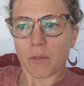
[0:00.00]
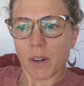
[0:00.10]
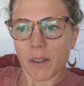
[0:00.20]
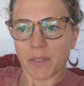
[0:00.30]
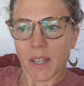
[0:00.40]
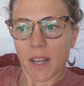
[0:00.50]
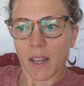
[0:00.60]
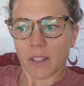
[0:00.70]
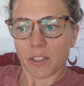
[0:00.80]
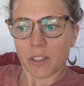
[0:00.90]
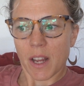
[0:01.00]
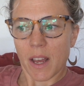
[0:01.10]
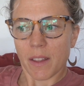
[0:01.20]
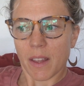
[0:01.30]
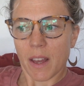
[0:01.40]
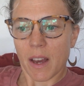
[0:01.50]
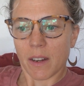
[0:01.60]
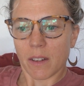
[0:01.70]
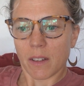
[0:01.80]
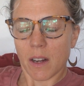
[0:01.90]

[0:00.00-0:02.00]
rough day yesterday. They had